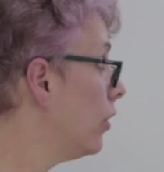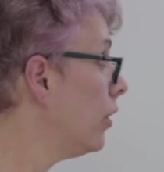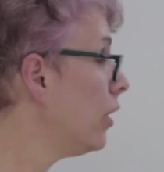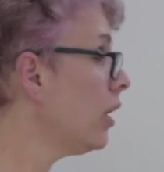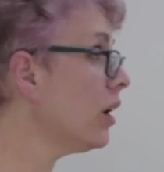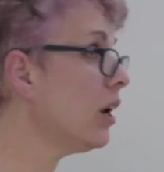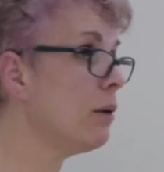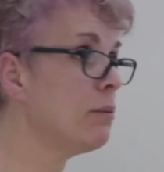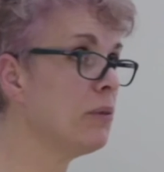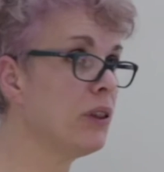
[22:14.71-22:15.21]

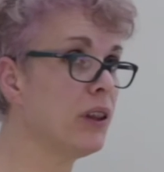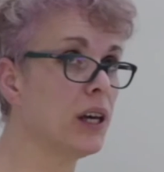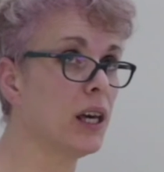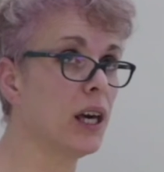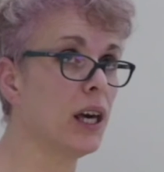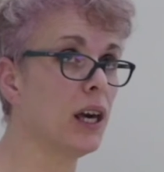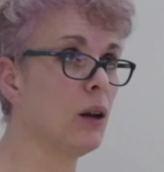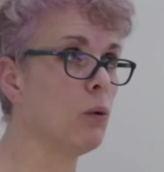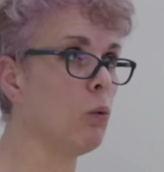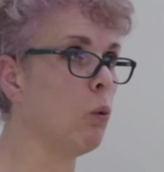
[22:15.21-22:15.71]
And I'm
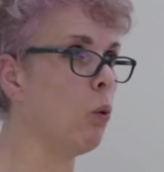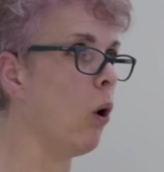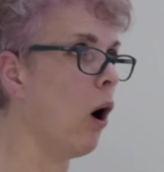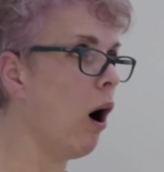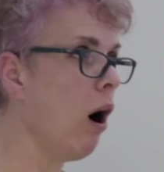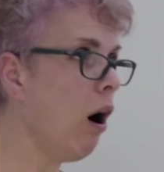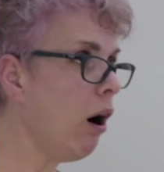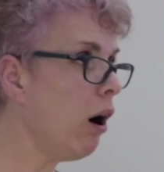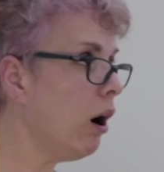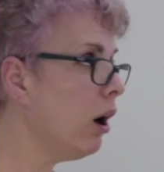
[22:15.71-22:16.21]
thinking,
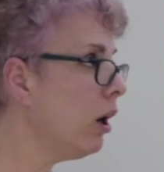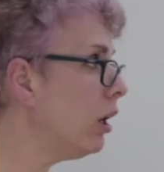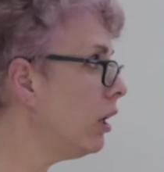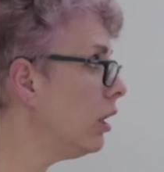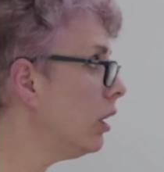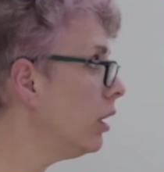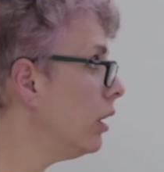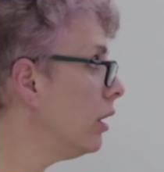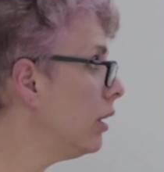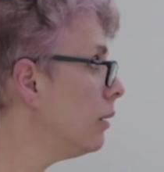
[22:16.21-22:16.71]
what?
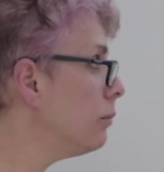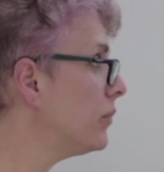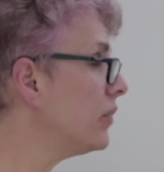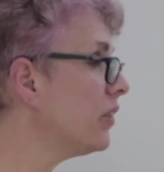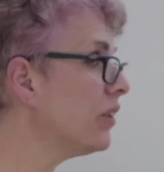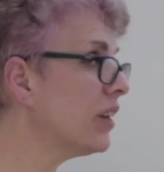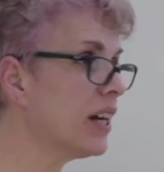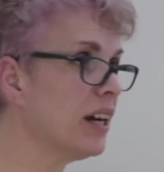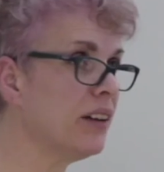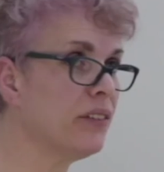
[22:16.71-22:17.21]

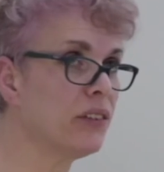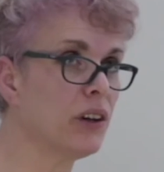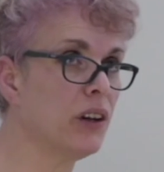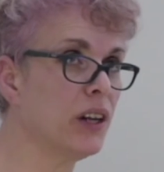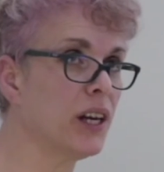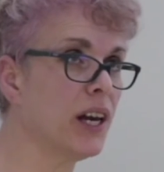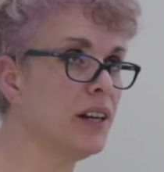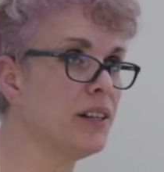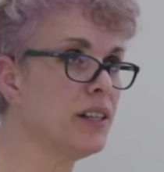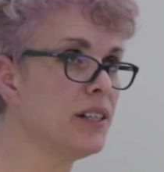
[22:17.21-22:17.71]
So the kid's going
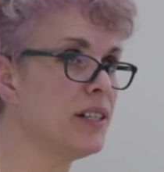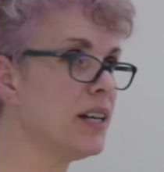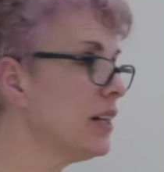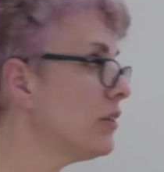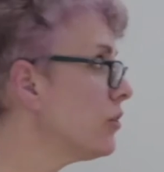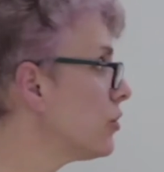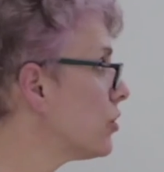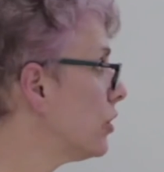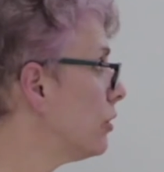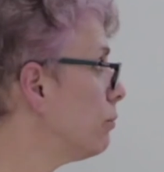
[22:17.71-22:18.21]
to get a
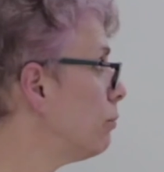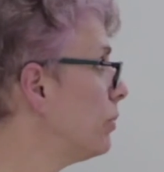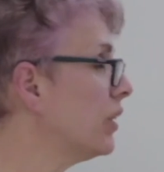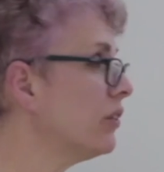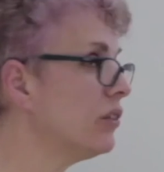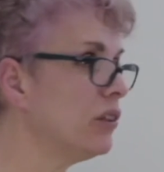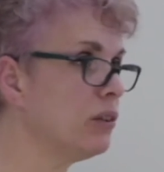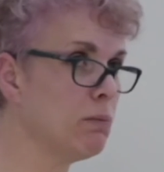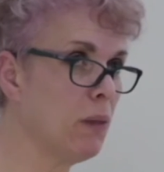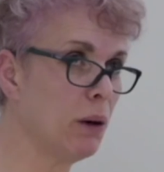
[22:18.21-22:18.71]
detention
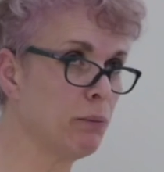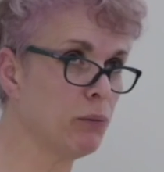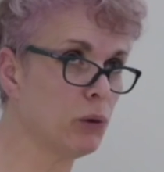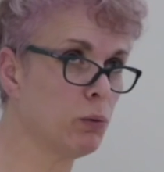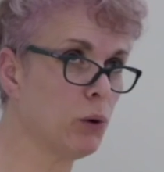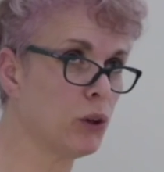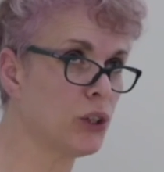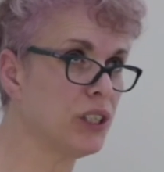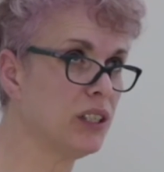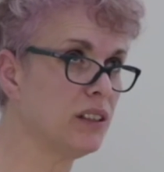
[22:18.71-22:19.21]
because his mum's
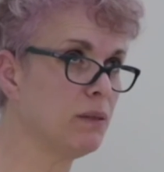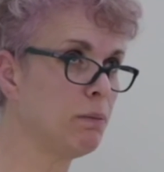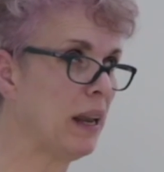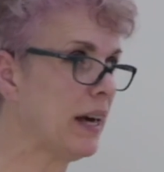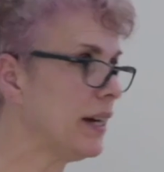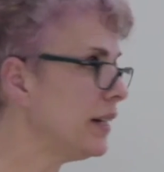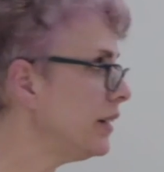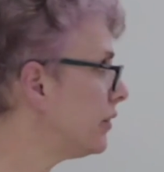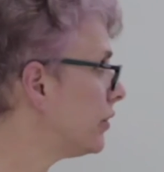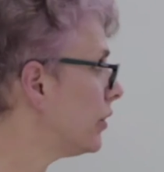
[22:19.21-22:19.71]
washed his
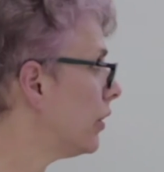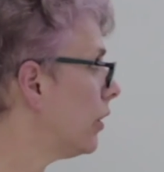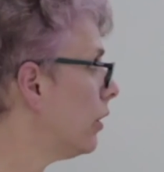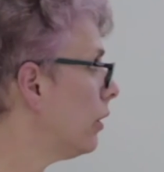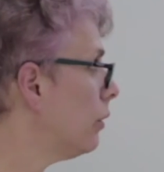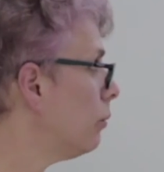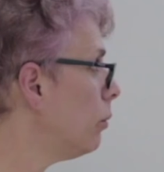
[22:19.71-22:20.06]
blazer.